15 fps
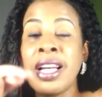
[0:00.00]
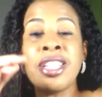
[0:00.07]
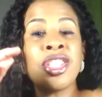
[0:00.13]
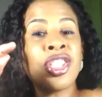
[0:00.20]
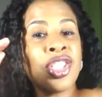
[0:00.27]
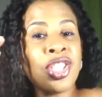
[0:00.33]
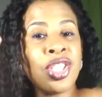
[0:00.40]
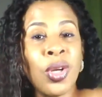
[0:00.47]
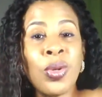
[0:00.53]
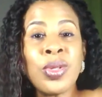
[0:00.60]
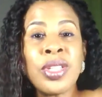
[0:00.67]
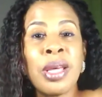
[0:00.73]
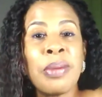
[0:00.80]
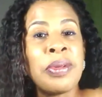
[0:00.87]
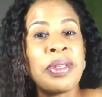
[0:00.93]

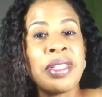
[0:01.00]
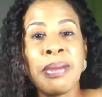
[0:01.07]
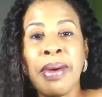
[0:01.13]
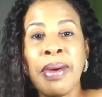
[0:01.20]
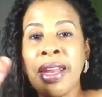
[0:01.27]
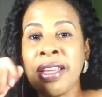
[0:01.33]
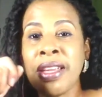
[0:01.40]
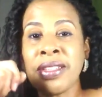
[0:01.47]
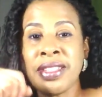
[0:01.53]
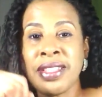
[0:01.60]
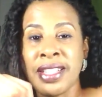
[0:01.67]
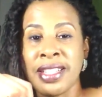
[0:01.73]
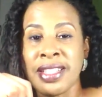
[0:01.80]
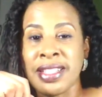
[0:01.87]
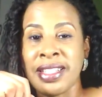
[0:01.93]
shows up and somebody else
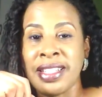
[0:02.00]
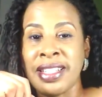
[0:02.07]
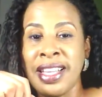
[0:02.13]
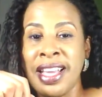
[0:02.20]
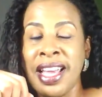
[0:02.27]
does it.